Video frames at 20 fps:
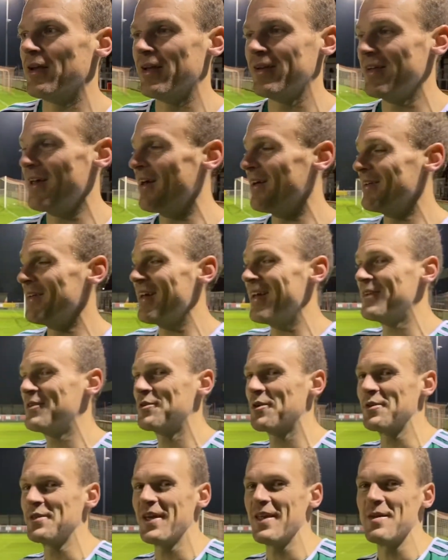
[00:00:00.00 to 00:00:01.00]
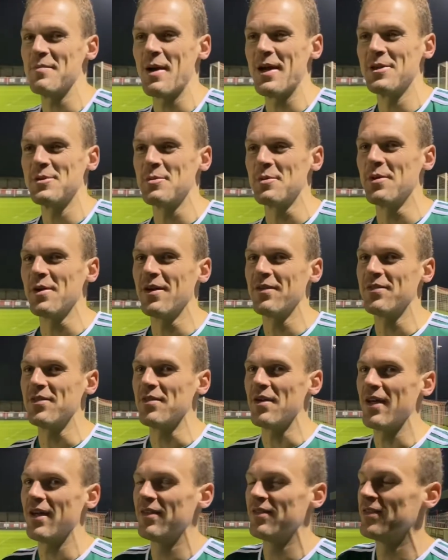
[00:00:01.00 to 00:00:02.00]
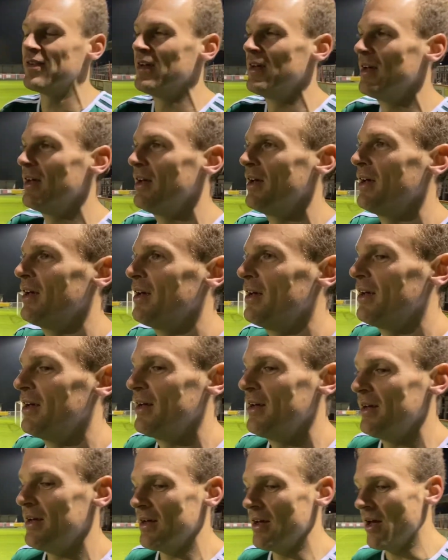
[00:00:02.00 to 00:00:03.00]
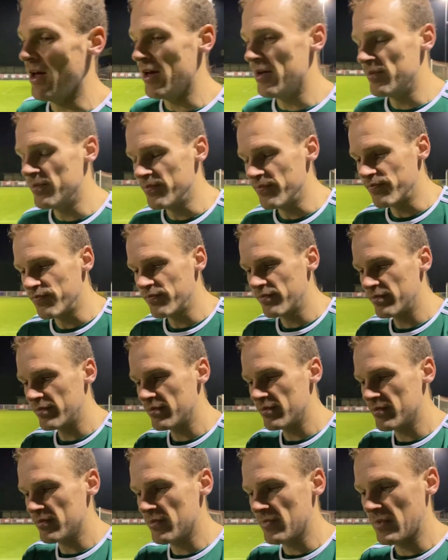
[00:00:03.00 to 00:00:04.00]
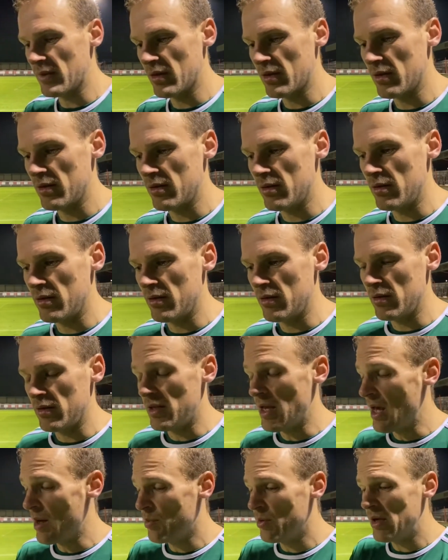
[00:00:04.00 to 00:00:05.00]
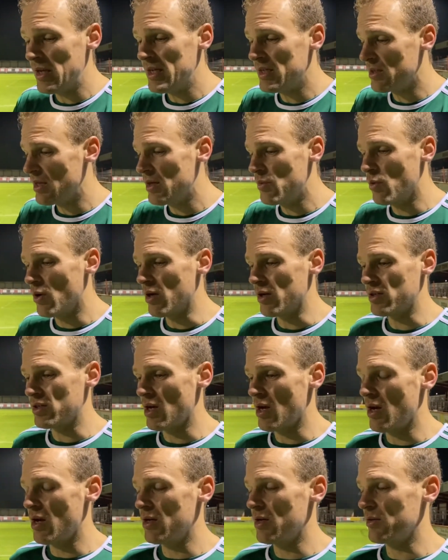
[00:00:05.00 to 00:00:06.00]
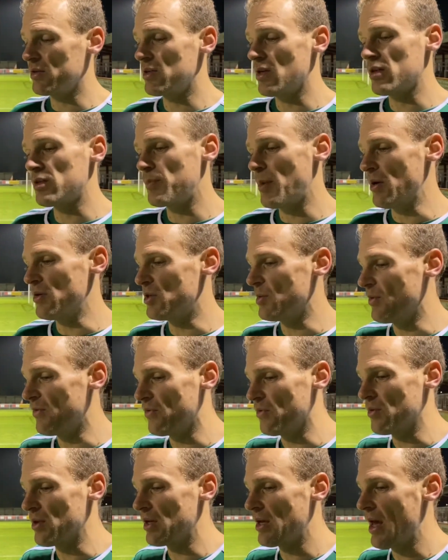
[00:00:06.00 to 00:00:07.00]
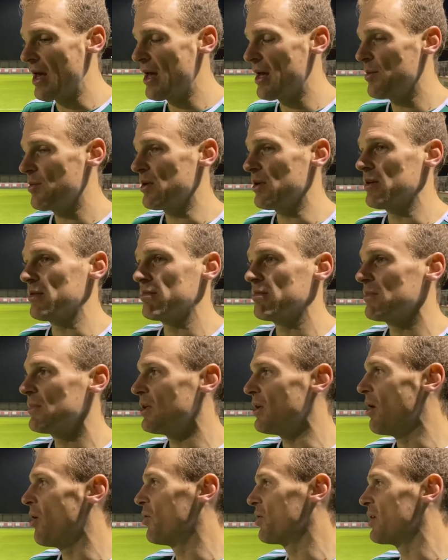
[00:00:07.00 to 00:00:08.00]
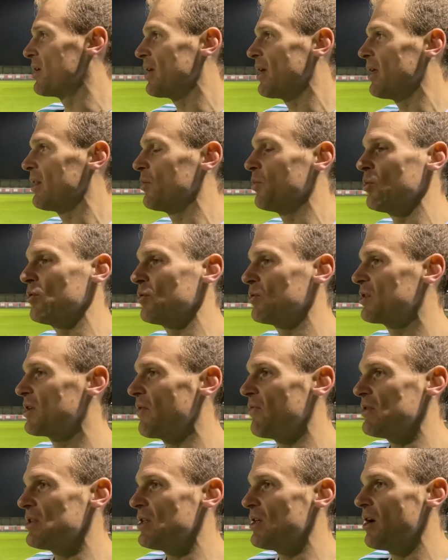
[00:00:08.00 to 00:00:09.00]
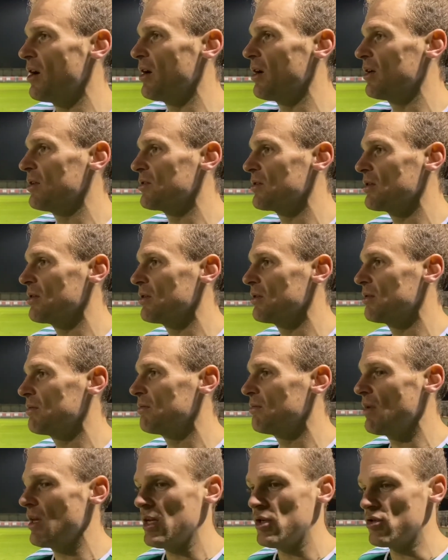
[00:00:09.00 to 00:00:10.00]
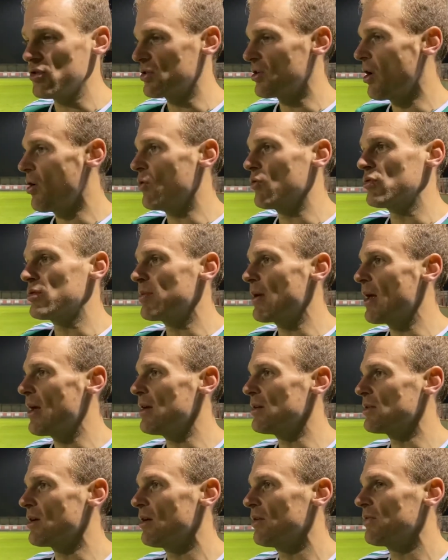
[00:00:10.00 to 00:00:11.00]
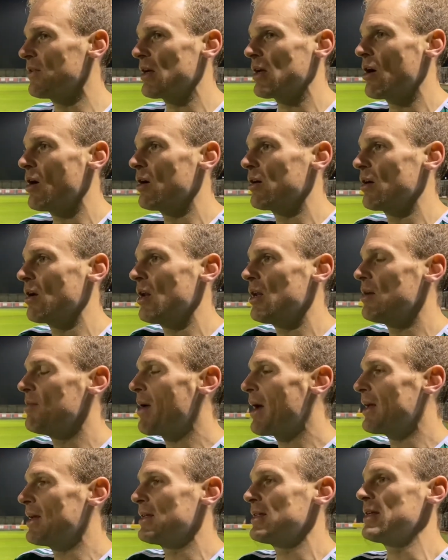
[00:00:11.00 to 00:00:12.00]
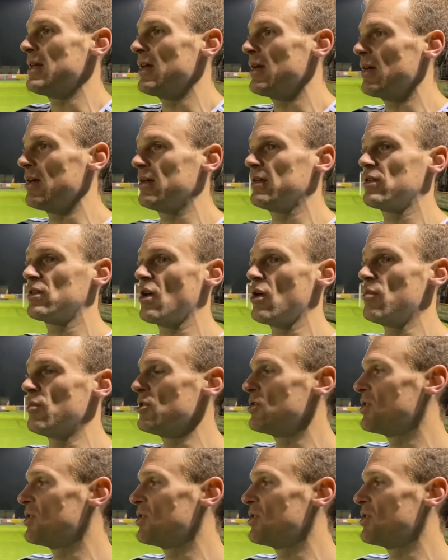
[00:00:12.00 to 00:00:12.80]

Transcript: know, yeah, he's trying to get the match ball off the ref. Yeah, but he works hard. I spoke to you before the game, and you know, I can kick the ball 70 yards and he just holds players off. They can't get, and it makes it so much